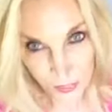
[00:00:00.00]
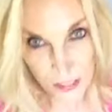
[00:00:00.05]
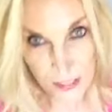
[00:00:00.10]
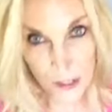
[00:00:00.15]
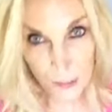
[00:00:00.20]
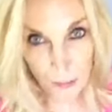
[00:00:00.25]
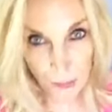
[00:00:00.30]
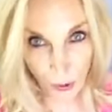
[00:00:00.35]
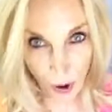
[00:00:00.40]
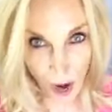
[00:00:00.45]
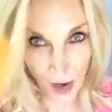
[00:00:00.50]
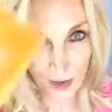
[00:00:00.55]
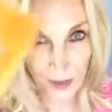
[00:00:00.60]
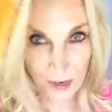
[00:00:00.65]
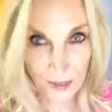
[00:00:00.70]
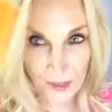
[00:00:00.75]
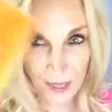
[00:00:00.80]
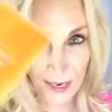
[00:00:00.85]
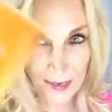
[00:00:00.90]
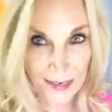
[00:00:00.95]
this
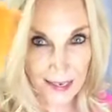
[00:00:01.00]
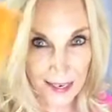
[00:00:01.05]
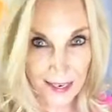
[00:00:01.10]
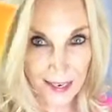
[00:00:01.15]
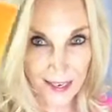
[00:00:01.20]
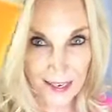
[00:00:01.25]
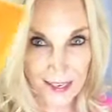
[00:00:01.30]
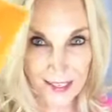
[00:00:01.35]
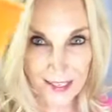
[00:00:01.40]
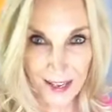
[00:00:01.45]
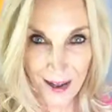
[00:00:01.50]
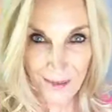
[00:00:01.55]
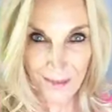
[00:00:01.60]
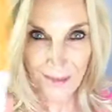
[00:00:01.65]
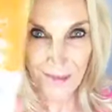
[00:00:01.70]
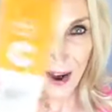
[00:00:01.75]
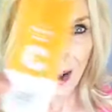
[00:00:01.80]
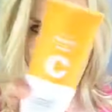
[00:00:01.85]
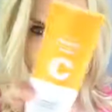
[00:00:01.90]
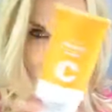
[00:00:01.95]
product that is
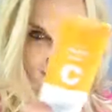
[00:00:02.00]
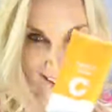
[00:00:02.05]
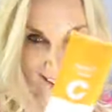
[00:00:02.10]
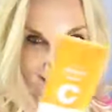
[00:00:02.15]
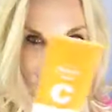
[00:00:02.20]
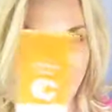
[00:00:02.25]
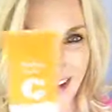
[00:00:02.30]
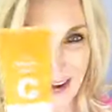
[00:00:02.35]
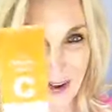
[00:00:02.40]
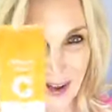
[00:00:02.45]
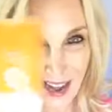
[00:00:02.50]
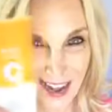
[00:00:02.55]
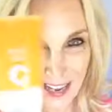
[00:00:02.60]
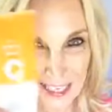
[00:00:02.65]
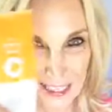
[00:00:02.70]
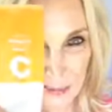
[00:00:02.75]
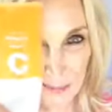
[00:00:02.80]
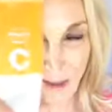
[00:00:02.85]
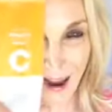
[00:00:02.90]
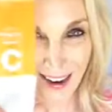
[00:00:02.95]
my uh,
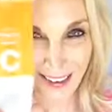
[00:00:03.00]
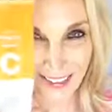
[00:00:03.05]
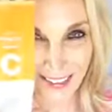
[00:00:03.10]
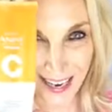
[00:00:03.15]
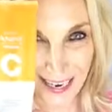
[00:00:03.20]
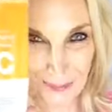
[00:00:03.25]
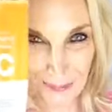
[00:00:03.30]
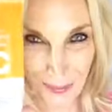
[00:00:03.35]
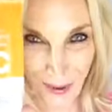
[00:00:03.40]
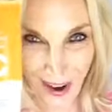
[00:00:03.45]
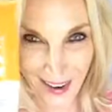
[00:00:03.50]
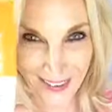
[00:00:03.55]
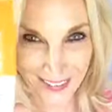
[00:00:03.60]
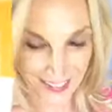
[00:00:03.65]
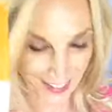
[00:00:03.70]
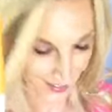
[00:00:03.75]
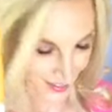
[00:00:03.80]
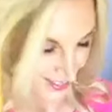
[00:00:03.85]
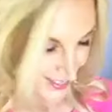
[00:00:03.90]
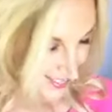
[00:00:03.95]
spotlight
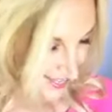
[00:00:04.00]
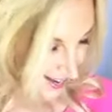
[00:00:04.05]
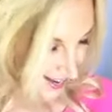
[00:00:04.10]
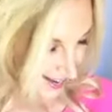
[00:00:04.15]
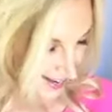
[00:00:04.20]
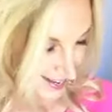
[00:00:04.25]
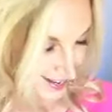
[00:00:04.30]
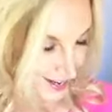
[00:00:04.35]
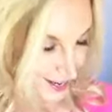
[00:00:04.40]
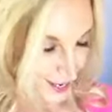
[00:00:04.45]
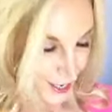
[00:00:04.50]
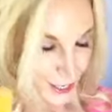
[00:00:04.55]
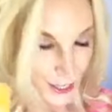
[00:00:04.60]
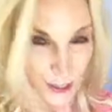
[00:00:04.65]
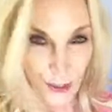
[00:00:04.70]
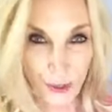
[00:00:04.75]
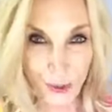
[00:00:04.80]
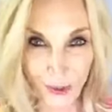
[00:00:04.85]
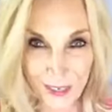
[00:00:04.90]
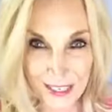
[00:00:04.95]
product of the day.
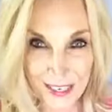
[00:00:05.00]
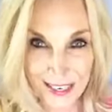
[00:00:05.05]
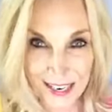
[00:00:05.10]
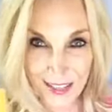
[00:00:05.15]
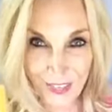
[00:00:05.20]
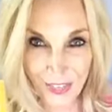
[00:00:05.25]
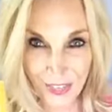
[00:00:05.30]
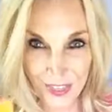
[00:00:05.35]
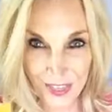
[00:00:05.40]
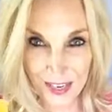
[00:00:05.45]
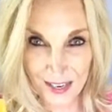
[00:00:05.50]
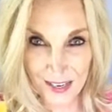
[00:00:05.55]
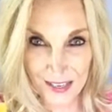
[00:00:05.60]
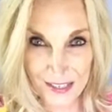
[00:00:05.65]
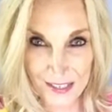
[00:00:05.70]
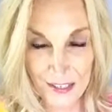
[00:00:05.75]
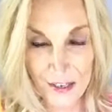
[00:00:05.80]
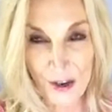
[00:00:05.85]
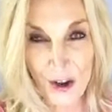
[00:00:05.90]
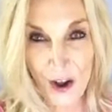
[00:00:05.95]
You're going to get
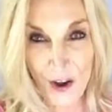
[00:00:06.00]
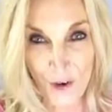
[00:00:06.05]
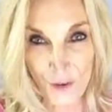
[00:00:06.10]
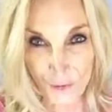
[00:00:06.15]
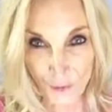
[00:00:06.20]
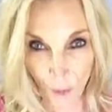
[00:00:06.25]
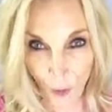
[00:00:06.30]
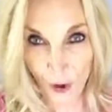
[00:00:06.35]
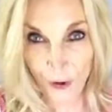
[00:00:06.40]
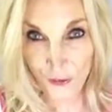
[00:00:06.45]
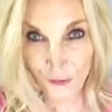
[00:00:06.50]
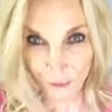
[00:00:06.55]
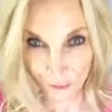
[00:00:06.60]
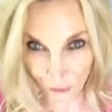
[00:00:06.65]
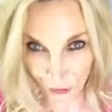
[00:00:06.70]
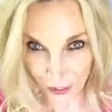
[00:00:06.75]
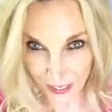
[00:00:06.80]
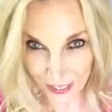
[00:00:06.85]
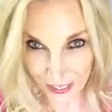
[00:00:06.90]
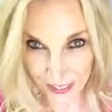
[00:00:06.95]
this for
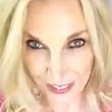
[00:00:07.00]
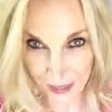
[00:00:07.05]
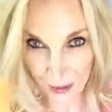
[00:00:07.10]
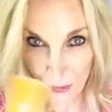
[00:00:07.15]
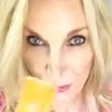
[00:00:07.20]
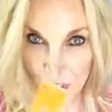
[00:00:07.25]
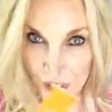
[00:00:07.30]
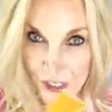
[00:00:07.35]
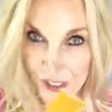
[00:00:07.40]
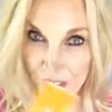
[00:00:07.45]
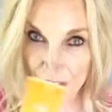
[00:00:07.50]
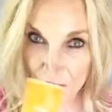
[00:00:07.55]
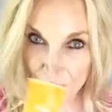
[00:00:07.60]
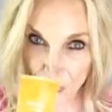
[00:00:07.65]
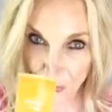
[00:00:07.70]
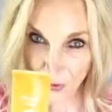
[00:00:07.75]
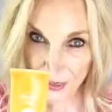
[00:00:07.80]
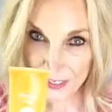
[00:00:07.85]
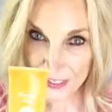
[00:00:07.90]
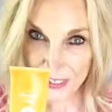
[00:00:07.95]
free, which is this
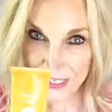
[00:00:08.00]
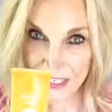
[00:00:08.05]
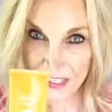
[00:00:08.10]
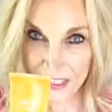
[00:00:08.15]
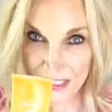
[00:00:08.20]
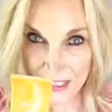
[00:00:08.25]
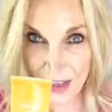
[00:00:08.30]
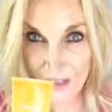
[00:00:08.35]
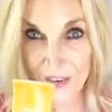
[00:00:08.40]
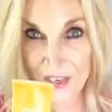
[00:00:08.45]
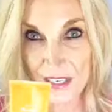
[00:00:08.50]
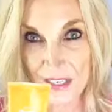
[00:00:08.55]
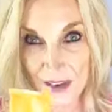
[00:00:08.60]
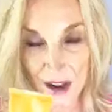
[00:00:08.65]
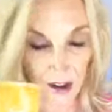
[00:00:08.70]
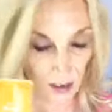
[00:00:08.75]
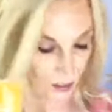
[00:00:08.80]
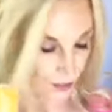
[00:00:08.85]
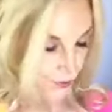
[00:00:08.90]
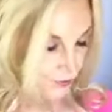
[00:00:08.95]
twenty-seven
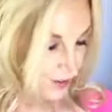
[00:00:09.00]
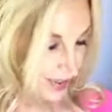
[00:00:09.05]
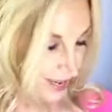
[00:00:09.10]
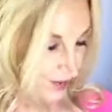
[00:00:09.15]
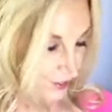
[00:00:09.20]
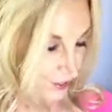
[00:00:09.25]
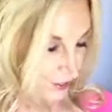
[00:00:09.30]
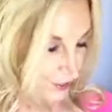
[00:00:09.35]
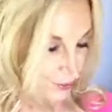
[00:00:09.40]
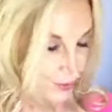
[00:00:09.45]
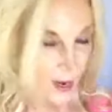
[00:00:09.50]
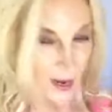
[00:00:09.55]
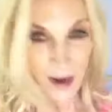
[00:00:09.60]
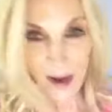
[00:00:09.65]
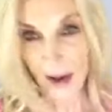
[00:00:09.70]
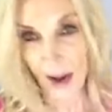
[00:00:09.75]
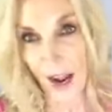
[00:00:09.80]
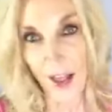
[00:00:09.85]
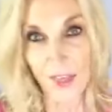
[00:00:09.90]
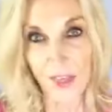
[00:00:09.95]
dollar value.
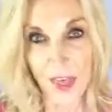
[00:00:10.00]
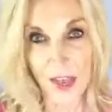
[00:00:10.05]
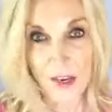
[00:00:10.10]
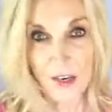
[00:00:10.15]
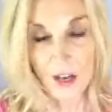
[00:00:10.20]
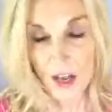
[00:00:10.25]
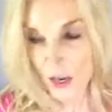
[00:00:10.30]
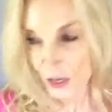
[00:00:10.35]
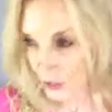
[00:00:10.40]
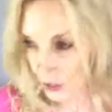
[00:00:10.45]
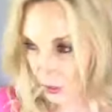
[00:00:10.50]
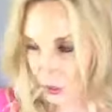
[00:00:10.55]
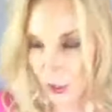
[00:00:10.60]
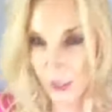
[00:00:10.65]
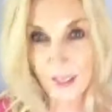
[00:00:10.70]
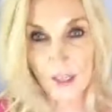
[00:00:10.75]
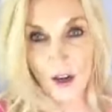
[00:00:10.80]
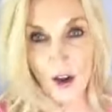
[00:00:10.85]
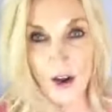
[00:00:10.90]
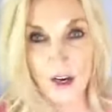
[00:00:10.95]
And then you
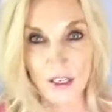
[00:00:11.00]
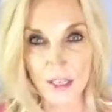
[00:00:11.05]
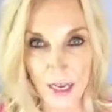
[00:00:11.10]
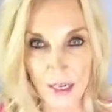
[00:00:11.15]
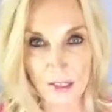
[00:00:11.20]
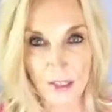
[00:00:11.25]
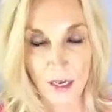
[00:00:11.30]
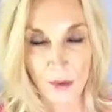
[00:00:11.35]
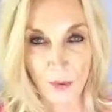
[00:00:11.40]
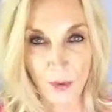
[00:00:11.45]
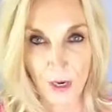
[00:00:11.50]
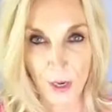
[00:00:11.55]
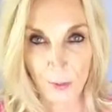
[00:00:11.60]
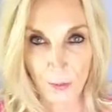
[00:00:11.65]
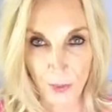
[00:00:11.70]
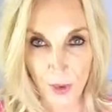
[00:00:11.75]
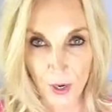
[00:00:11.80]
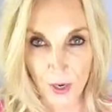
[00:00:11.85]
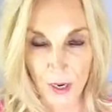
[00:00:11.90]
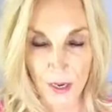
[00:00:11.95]
click on, yes, I want a
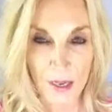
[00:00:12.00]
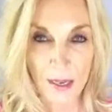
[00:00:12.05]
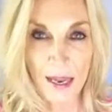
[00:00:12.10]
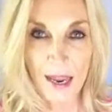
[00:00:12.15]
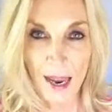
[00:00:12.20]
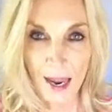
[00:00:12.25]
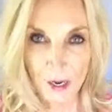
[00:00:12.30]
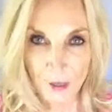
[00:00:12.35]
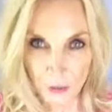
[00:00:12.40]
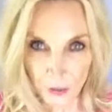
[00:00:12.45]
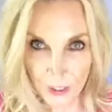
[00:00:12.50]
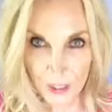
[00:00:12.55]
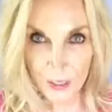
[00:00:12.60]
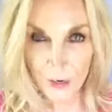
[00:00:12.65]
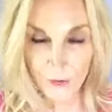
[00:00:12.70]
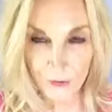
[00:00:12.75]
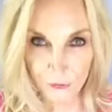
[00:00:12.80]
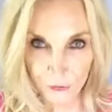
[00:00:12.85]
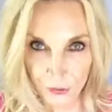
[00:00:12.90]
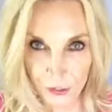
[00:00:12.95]
book, and you'll get
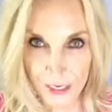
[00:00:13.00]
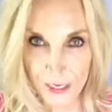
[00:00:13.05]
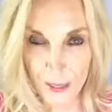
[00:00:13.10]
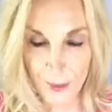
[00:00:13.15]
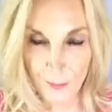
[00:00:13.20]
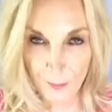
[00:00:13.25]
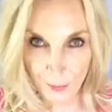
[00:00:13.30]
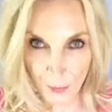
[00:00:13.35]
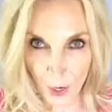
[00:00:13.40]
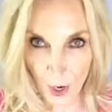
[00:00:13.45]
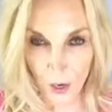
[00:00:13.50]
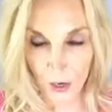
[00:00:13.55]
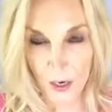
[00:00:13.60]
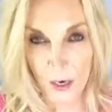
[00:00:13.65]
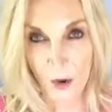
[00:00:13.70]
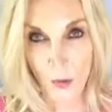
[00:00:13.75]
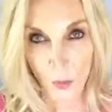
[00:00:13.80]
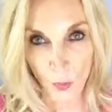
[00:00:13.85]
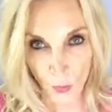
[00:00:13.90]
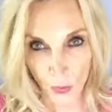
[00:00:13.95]
a free book
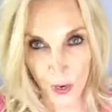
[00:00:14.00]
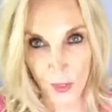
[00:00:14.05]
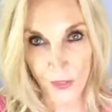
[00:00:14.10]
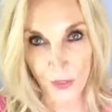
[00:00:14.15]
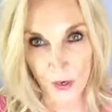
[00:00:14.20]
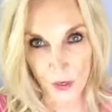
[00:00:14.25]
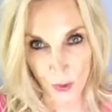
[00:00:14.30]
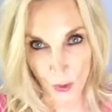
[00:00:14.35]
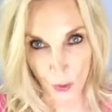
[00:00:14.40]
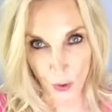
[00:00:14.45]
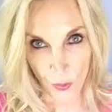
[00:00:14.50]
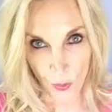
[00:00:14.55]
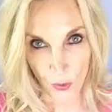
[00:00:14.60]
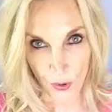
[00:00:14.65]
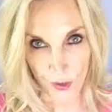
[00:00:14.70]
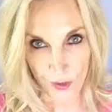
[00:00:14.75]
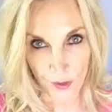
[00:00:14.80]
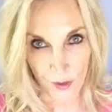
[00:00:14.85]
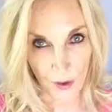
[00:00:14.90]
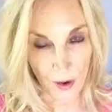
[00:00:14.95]
with your
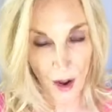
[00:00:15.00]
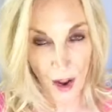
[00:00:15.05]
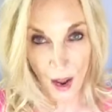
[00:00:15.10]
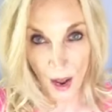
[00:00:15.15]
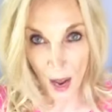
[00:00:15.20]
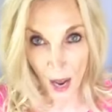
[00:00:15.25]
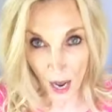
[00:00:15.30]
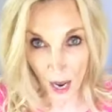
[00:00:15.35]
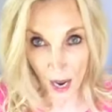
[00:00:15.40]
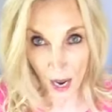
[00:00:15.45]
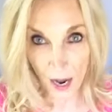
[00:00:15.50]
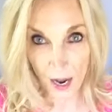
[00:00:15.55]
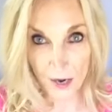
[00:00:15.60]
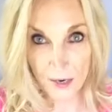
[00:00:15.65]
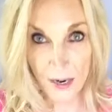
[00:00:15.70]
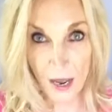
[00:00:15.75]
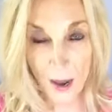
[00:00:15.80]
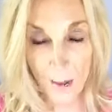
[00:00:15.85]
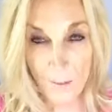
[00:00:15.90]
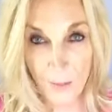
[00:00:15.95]
order.
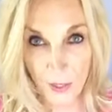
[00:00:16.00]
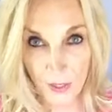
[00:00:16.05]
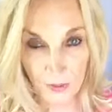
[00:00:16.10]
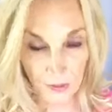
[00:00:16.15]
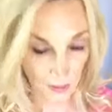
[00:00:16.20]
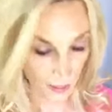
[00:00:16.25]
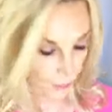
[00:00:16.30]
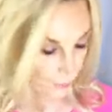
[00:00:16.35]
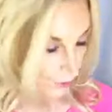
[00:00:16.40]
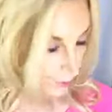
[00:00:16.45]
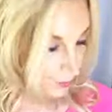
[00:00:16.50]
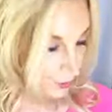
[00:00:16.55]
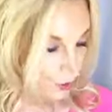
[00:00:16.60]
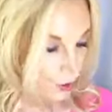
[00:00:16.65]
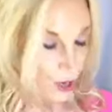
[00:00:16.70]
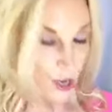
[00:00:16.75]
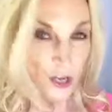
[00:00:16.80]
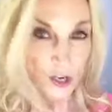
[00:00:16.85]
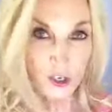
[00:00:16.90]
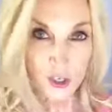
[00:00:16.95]

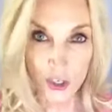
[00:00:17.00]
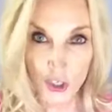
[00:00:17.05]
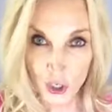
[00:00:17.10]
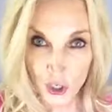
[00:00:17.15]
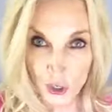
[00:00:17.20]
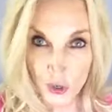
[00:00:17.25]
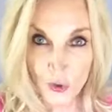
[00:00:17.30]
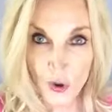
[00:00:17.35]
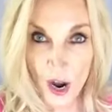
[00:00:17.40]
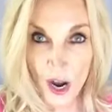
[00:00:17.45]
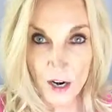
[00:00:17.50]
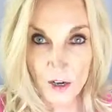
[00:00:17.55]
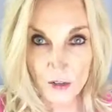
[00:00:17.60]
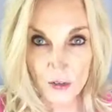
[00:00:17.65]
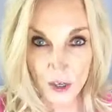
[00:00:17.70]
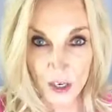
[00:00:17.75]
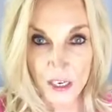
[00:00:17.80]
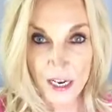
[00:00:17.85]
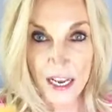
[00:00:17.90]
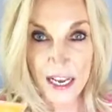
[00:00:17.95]
Unbelievable. two
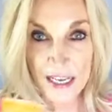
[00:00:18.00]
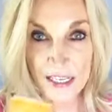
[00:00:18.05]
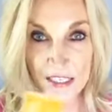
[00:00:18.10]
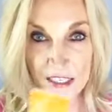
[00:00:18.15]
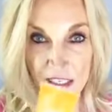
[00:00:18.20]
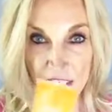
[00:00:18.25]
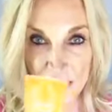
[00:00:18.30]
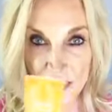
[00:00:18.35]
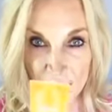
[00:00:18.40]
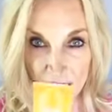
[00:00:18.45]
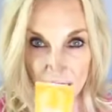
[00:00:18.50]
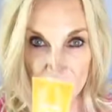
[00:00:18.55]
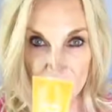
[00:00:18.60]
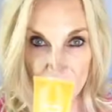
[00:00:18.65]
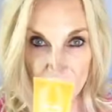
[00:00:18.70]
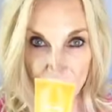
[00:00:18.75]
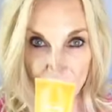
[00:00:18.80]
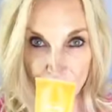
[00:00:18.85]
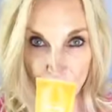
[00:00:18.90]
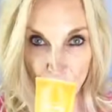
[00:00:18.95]
hundred
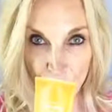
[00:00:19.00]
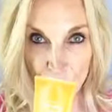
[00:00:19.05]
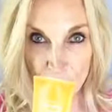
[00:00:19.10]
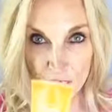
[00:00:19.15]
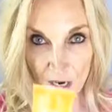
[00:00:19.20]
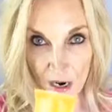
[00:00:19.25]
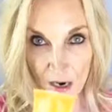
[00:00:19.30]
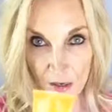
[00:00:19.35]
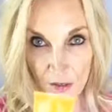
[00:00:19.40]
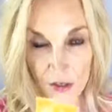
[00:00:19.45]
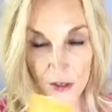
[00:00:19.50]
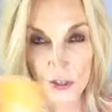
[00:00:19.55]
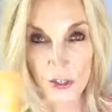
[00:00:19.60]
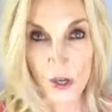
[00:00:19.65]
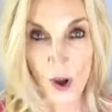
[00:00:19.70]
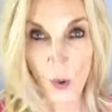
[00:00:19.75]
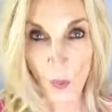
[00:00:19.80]
sixty-four dollars